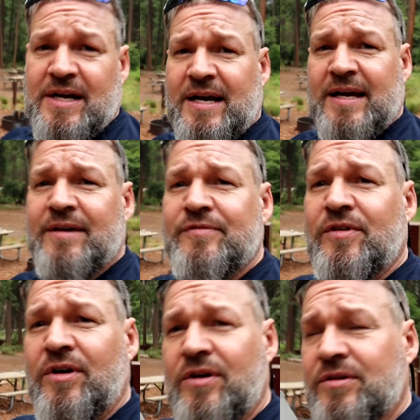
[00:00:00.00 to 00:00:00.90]
I have
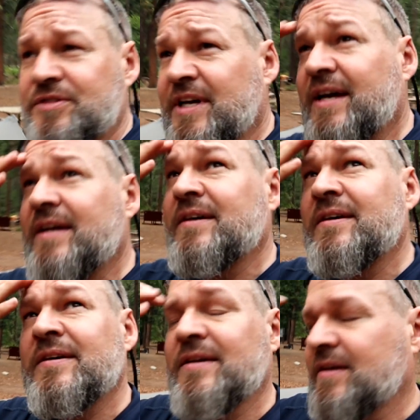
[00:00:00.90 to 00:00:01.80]
all day
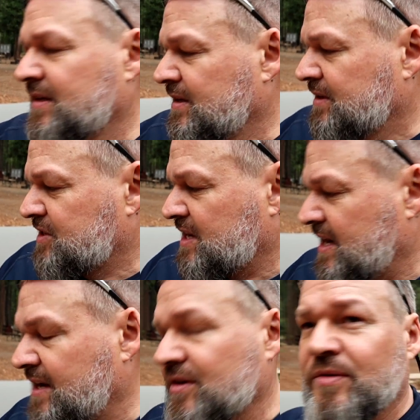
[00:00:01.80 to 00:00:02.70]
to
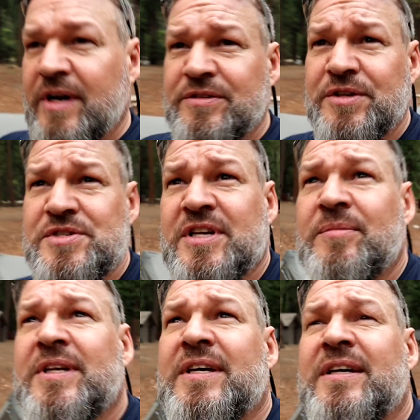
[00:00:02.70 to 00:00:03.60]
hang around
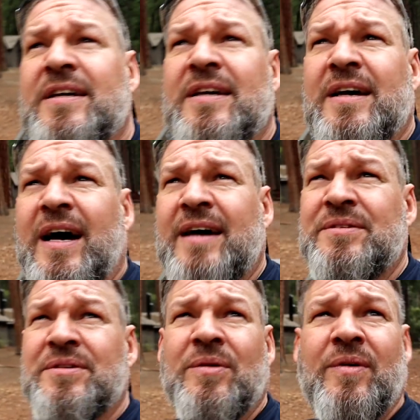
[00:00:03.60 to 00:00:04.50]
Yosemite. I
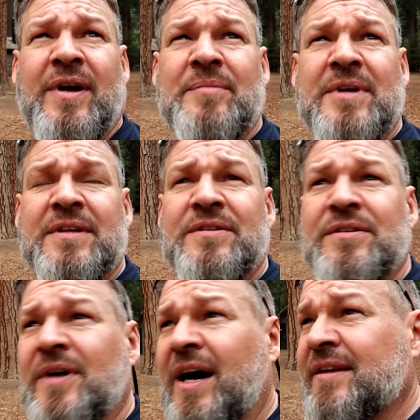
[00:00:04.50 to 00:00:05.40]
don't know what I'm going to
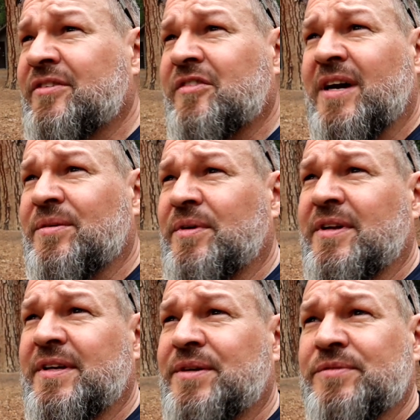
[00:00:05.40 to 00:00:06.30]
do. Honestly, I
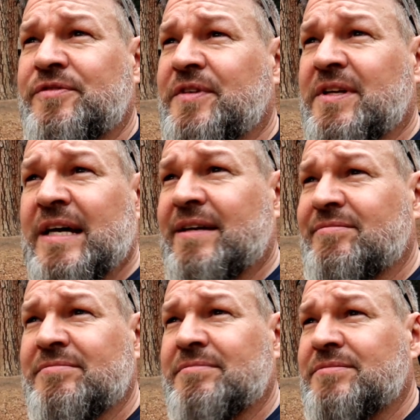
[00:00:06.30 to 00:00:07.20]
really don't feel like
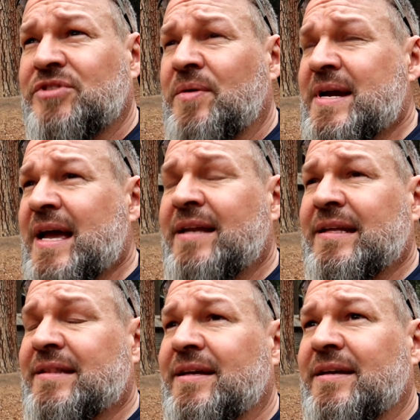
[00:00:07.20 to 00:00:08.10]
doing
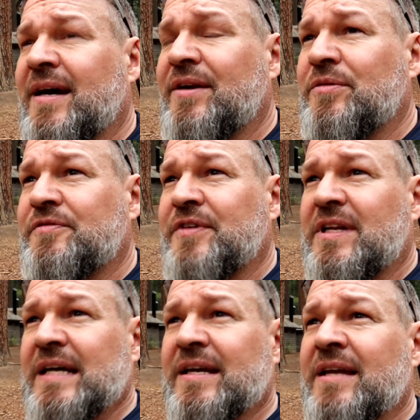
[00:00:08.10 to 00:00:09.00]
anything. I don't feel
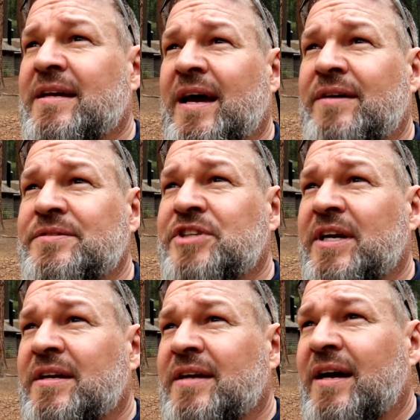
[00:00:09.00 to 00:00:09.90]
like getting out and
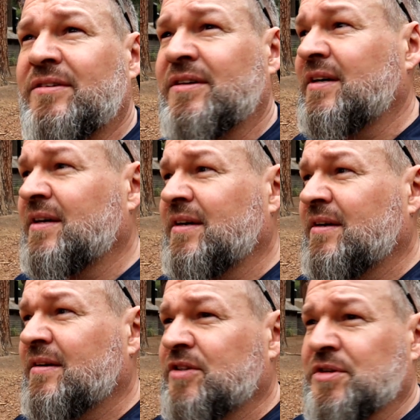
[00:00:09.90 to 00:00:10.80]
checking out
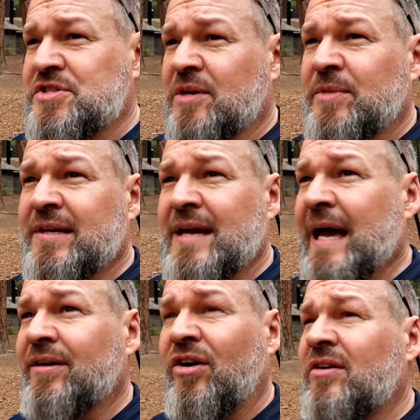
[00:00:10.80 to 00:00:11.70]
Yosemite
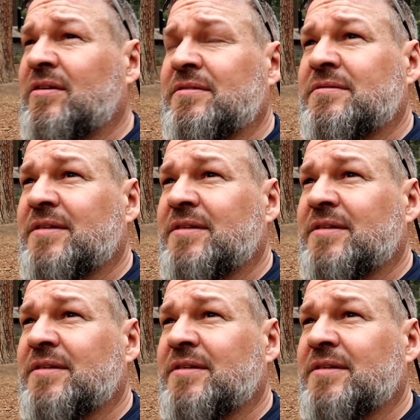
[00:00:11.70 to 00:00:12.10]
at all.